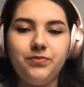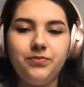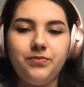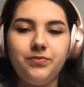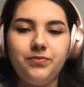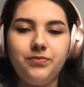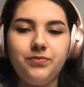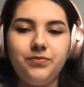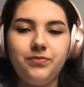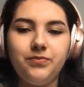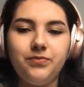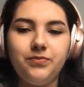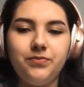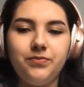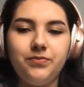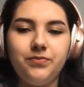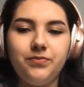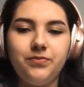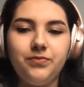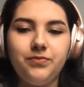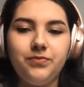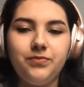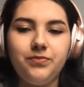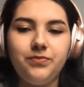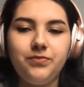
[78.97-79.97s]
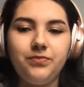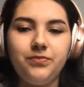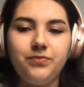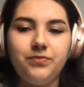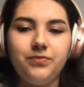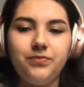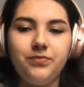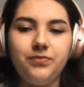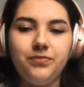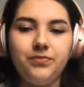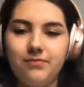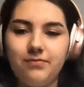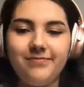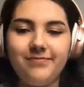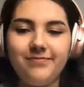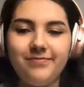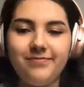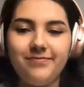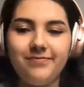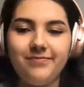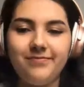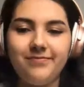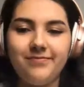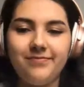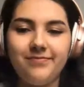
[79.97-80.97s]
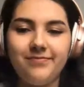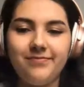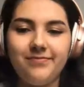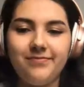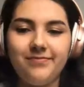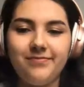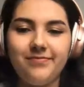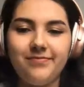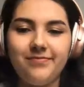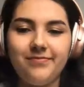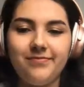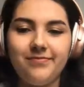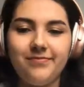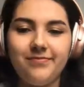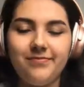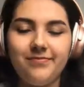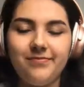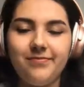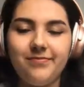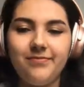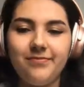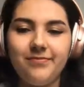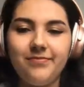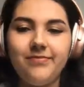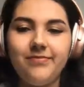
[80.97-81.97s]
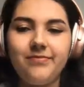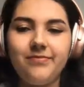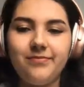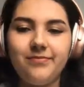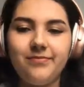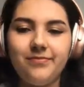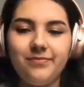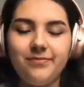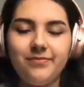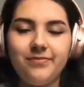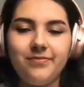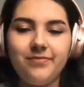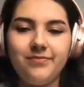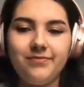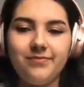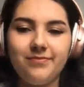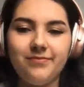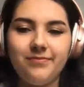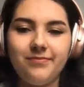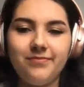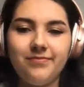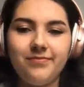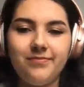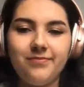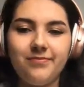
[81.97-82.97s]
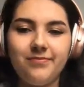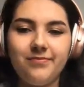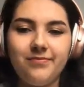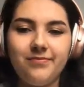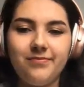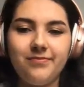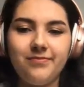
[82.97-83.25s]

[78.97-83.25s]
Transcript: This person isn't speaking.